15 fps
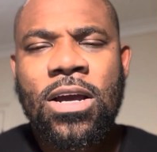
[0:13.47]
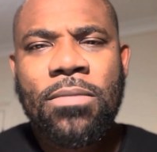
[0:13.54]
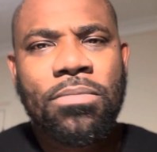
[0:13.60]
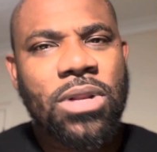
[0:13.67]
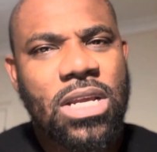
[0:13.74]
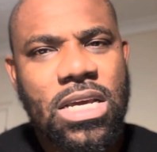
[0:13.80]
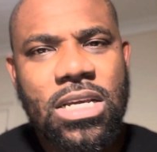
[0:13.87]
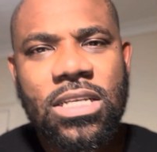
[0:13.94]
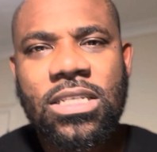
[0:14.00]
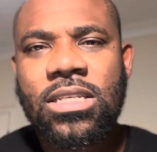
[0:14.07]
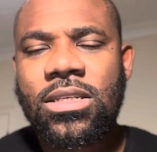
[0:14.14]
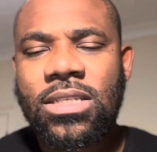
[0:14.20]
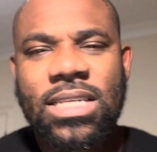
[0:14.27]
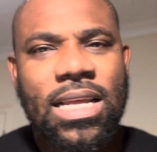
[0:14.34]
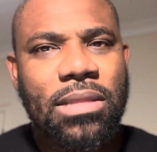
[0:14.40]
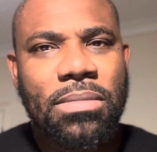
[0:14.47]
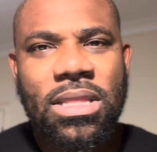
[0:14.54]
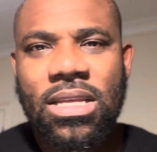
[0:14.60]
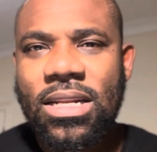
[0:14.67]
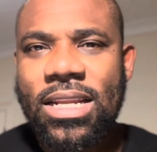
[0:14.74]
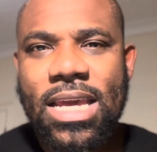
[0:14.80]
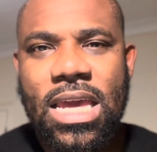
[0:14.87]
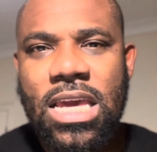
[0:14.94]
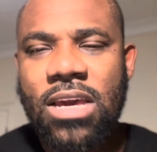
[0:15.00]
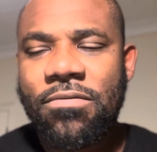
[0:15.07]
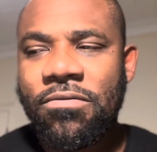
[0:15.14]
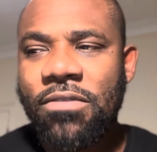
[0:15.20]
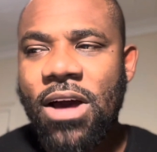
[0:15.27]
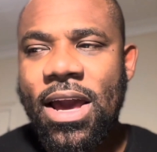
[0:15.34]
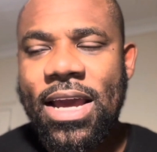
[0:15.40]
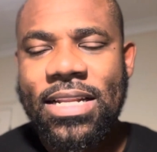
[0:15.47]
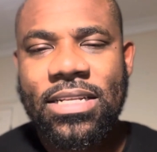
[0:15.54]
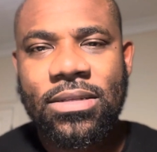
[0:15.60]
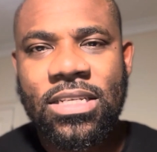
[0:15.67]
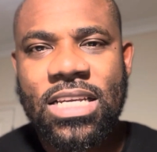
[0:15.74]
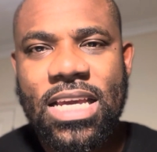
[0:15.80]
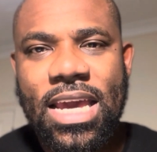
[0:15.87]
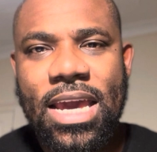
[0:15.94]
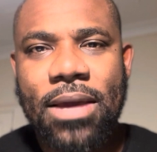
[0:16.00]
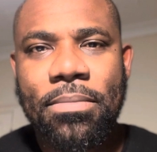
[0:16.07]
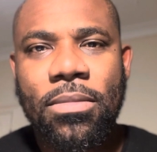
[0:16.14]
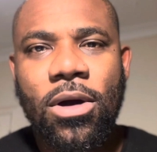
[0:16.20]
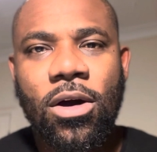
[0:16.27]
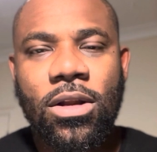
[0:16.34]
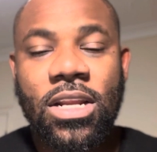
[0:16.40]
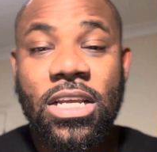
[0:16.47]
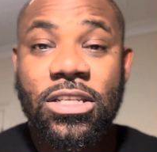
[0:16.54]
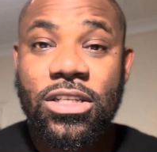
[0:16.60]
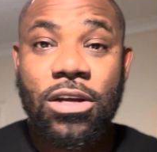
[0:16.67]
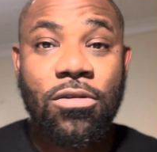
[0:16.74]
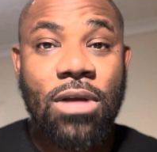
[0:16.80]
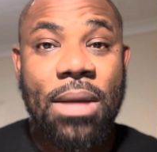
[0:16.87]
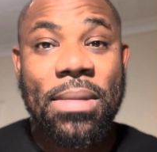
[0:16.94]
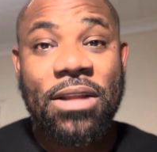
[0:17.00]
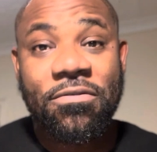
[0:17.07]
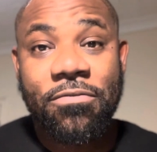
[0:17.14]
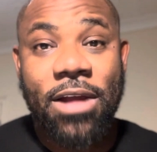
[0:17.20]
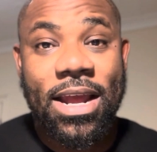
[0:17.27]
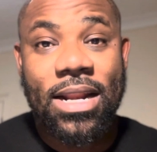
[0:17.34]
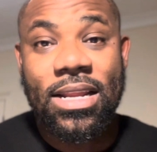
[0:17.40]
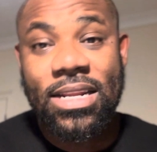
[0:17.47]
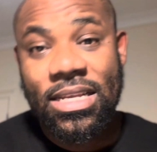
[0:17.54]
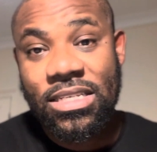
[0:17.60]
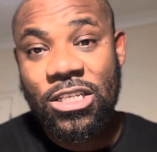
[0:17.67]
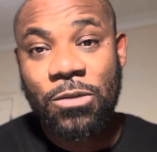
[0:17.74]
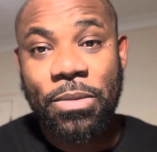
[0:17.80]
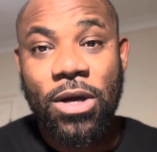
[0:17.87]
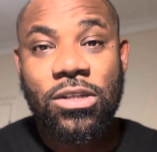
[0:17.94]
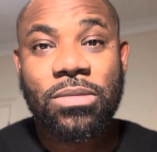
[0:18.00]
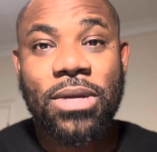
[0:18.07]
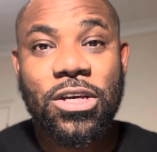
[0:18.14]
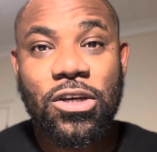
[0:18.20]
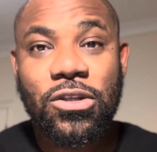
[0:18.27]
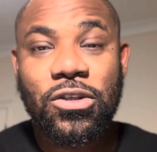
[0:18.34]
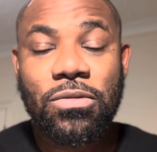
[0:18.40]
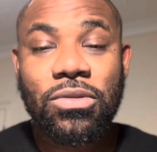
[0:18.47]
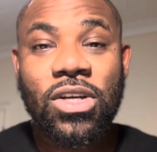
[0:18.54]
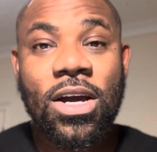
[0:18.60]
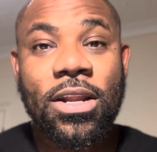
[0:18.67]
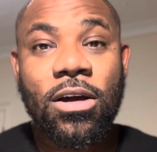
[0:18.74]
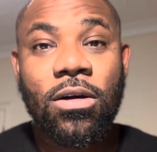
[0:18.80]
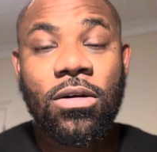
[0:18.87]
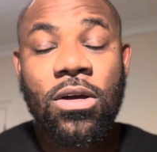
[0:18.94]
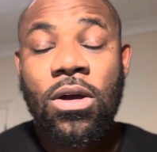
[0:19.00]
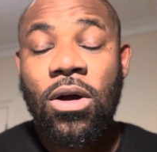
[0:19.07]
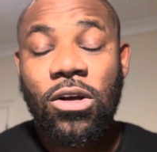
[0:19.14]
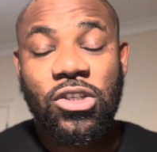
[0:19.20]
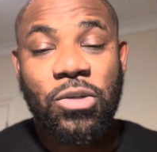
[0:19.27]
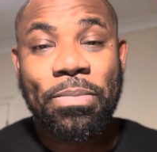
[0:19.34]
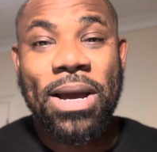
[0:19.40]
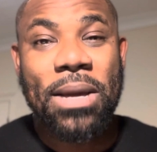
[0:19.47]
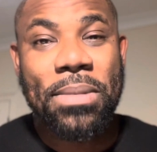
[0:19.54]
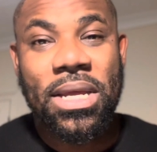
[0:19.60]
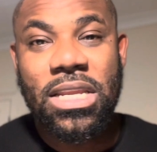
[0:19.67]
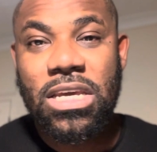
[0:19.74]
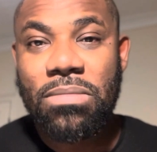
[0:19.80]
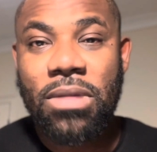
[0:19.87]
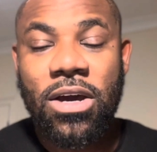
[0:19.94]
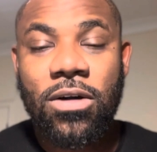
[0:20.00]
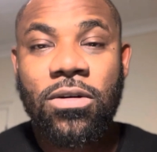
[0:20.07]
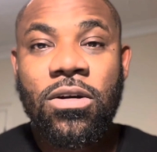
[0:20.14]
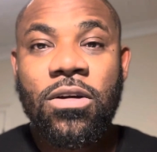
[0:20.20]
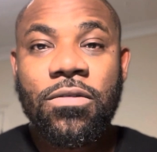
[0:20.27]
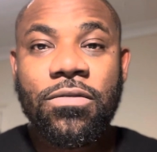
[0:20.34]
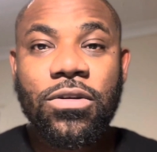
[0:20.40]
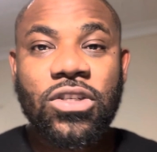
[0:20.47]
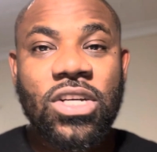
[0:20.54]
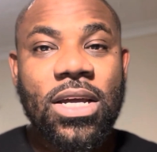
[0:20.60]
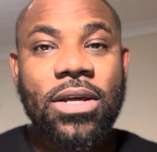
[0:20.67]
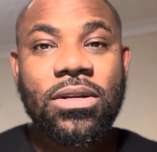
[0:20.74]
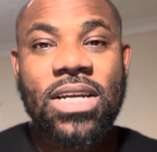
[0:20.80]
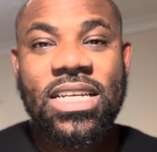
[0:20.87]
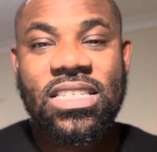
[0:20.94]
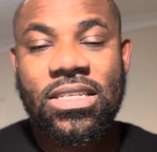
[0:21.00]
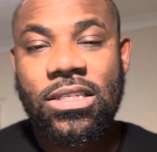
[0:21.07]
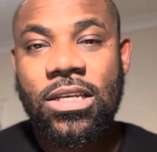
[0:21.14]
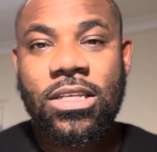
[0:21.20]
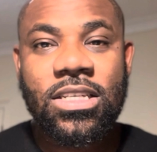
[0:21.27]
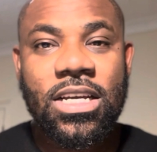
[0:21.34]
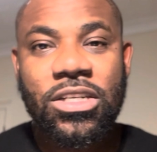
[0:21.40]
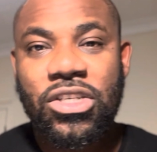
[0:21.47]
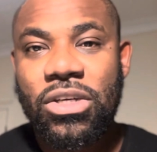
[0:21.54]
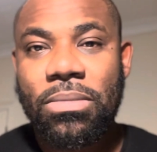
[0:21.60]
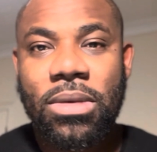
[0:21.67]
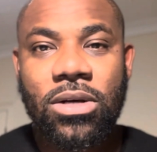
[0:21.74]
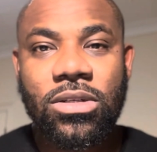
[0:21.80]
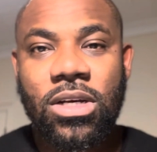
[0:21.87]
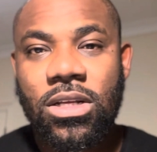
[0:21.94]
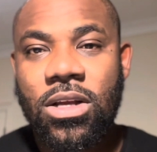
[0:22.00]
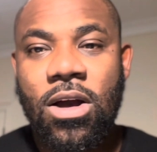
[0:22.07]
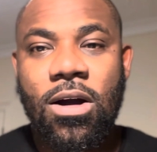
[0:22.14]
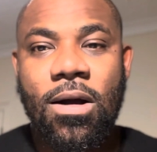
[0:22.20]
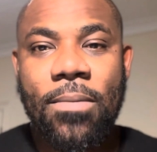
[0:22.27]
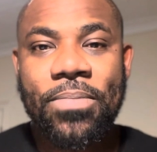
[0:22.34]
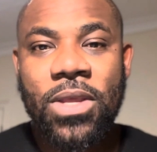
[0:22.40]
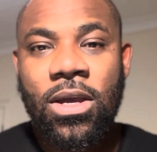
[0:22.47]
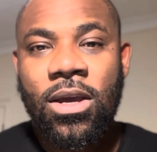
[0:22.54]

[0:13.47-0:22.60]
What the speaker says: please send me the link via the DM on Instagram at Franklin, as it's spelled, on my YouTube channel, or just bang me an email, foodchannel1960@gmail.com.